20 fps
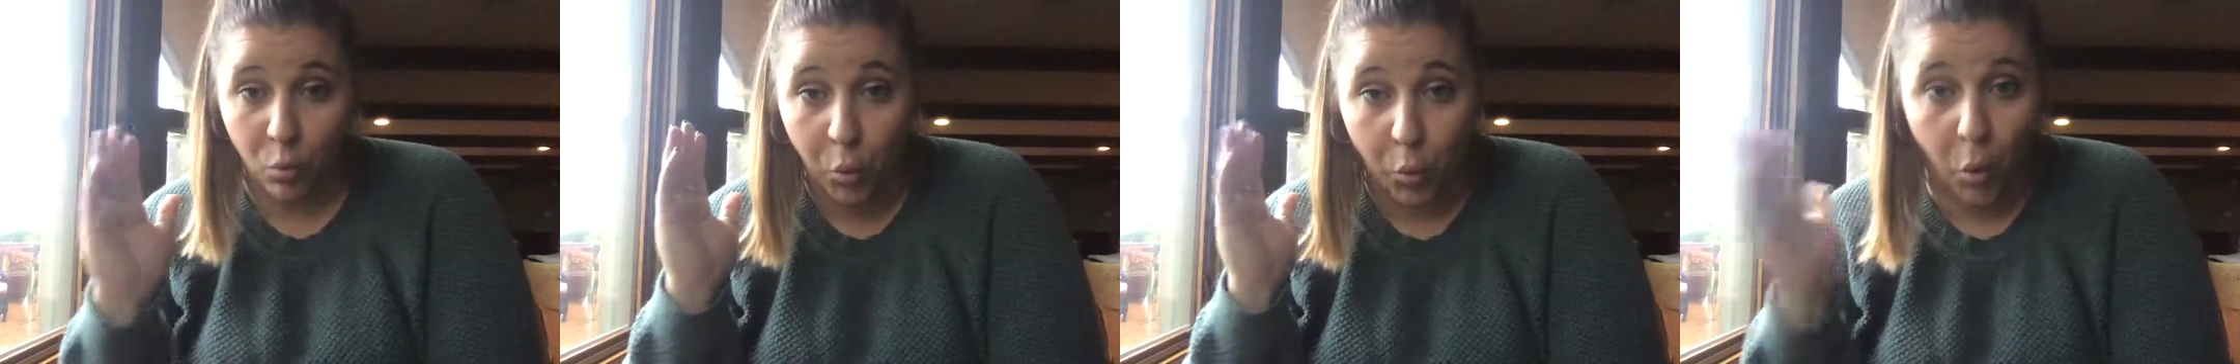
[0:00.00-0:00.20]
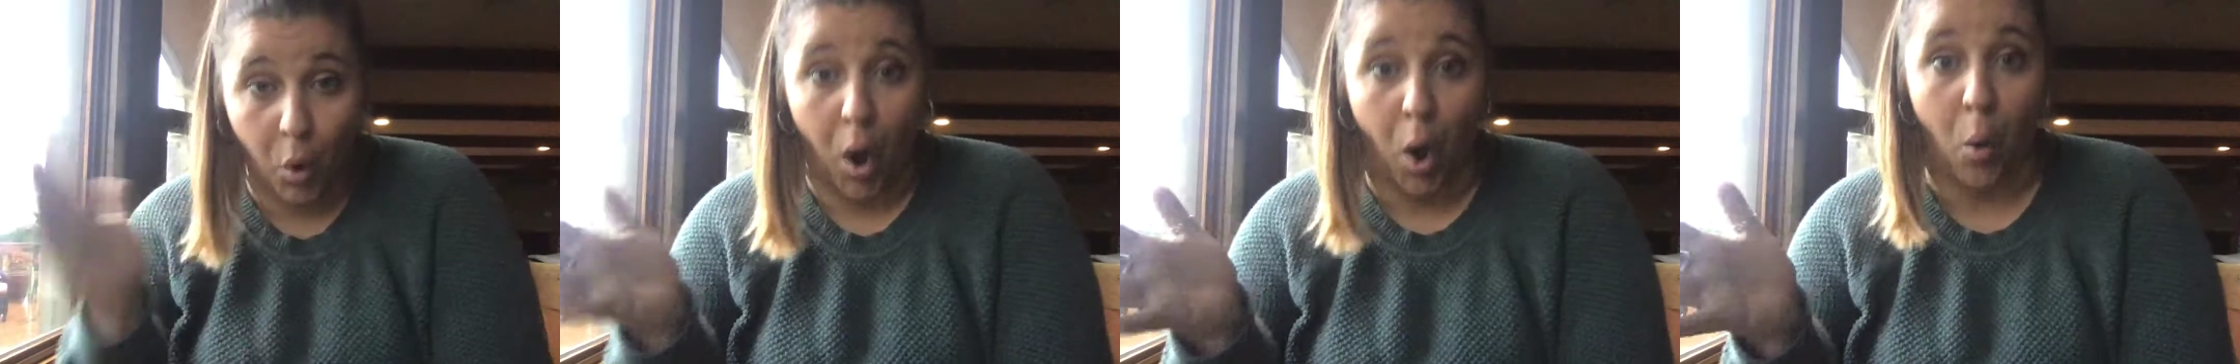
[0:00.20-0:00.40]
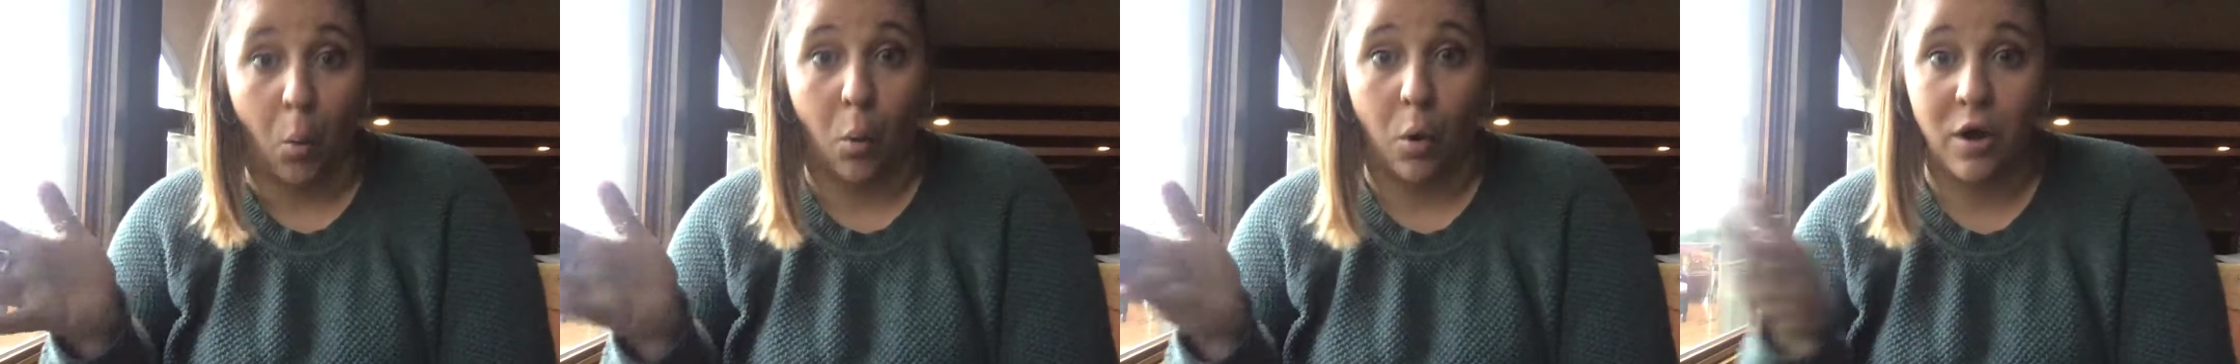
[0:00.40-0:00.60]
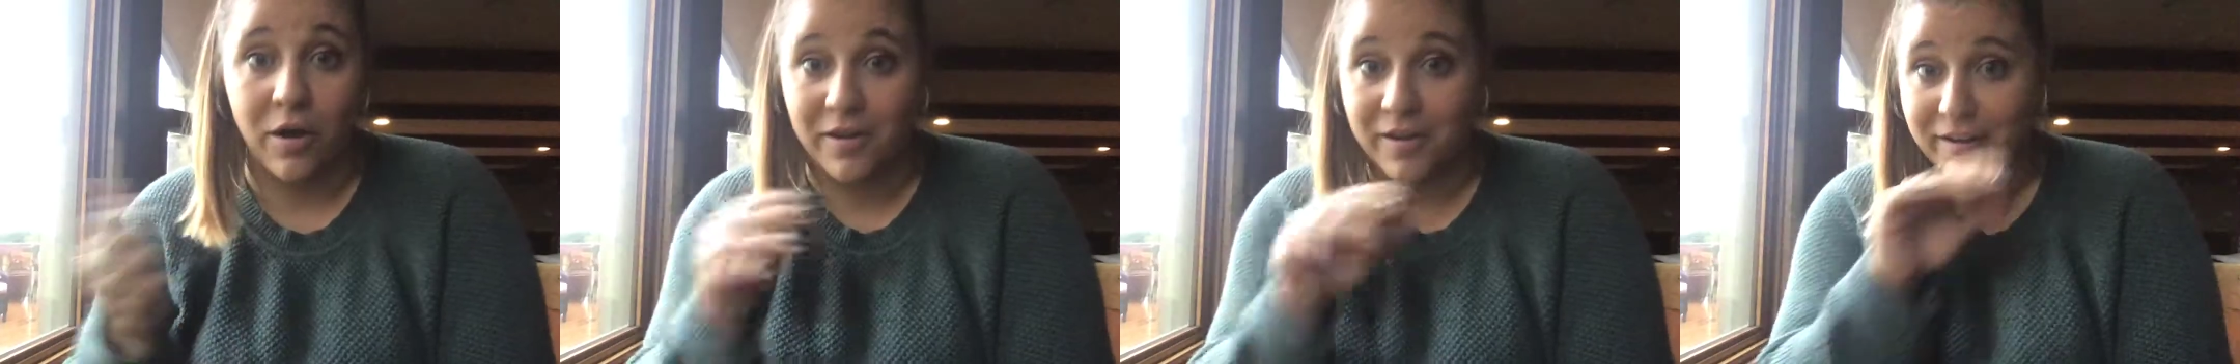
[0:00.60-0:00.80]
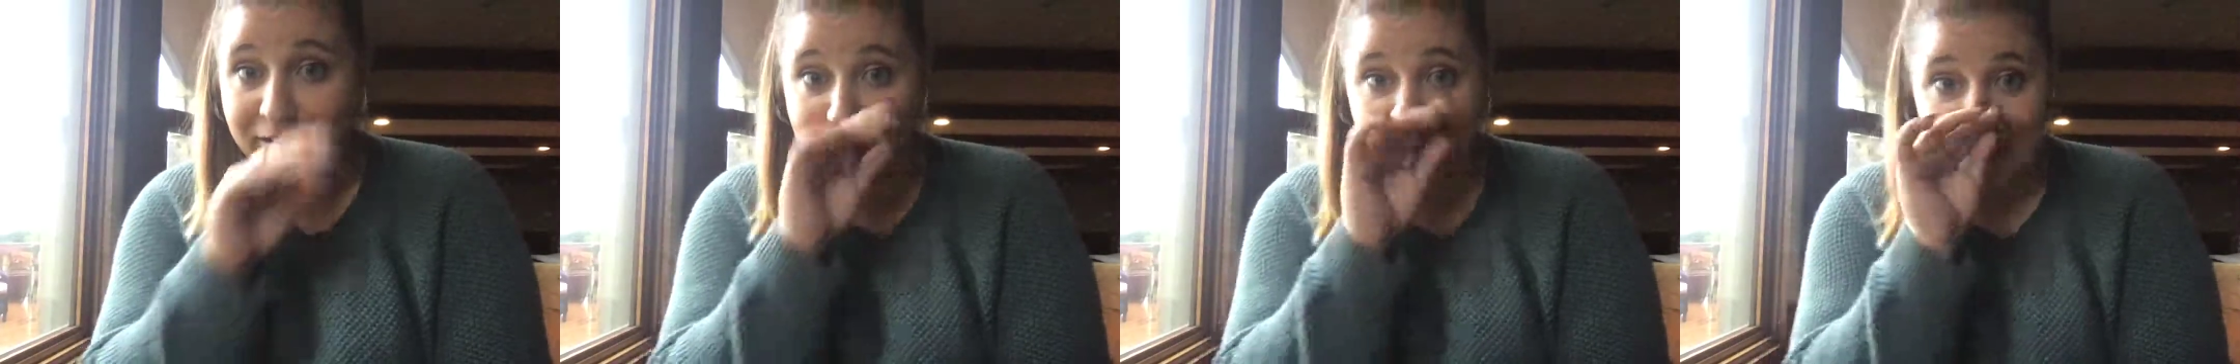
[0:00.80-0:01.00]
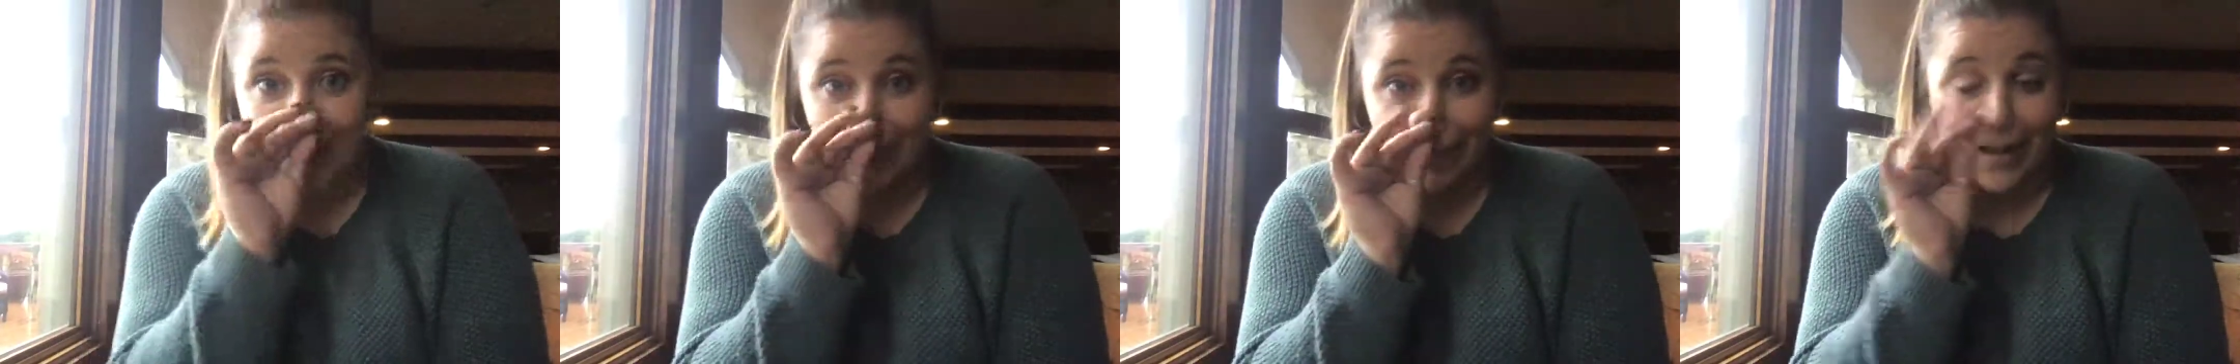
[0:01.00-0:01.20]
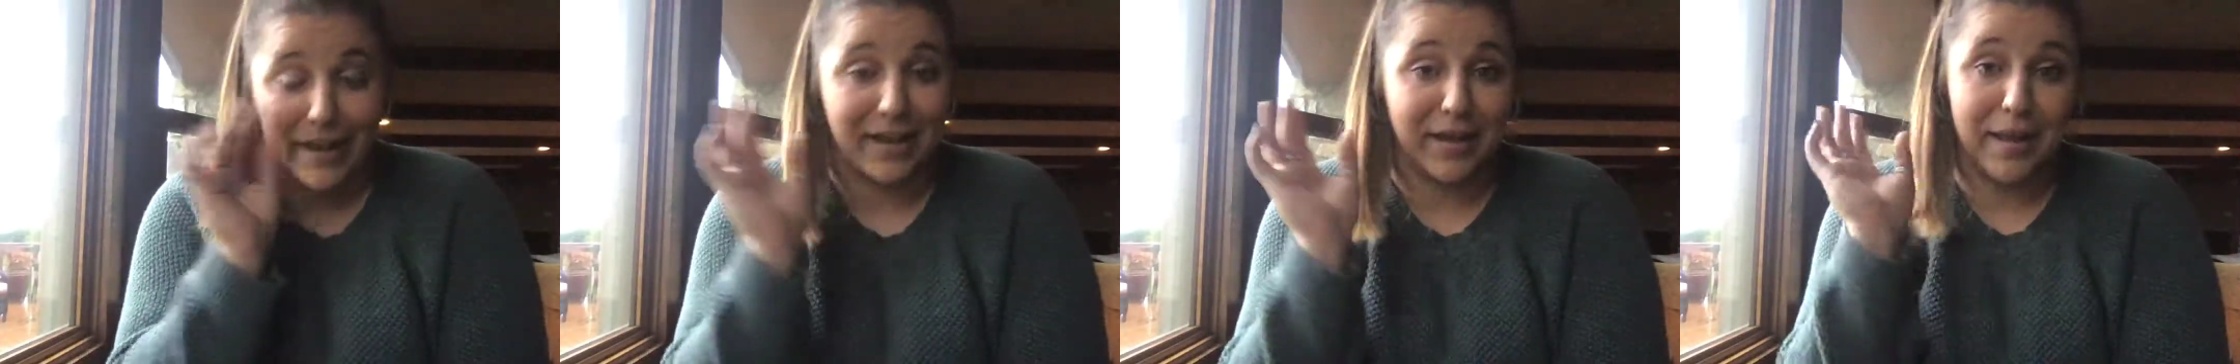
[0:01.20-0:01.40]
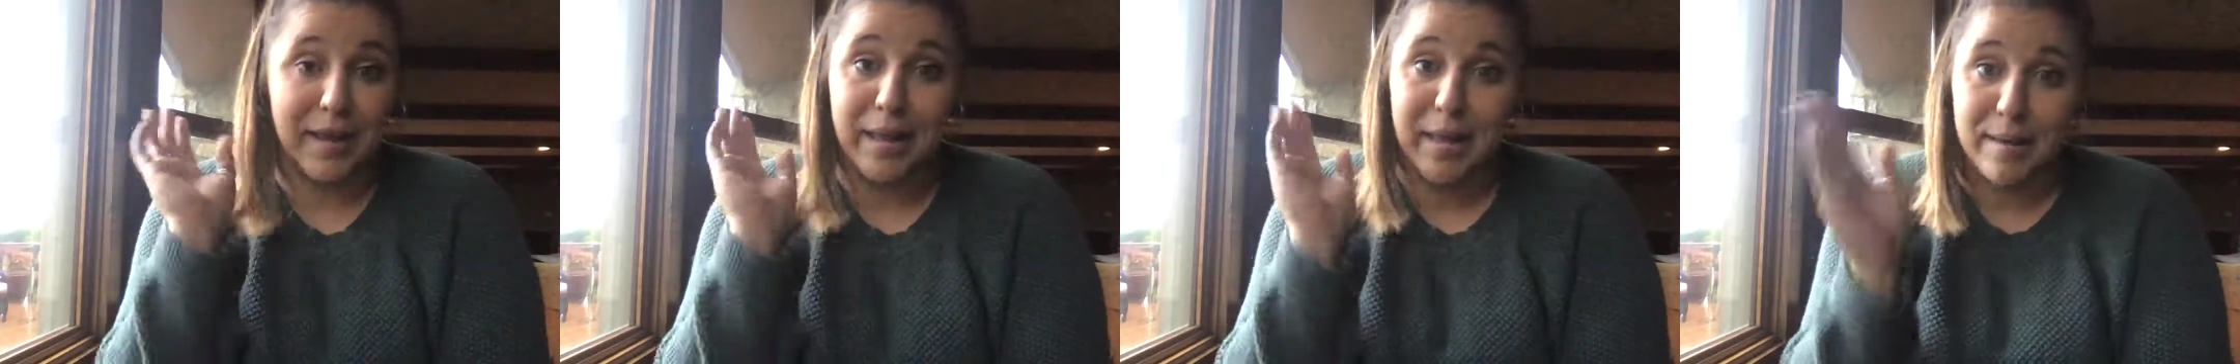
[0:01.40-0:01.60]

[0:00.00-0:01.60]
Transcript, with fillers: whoa, like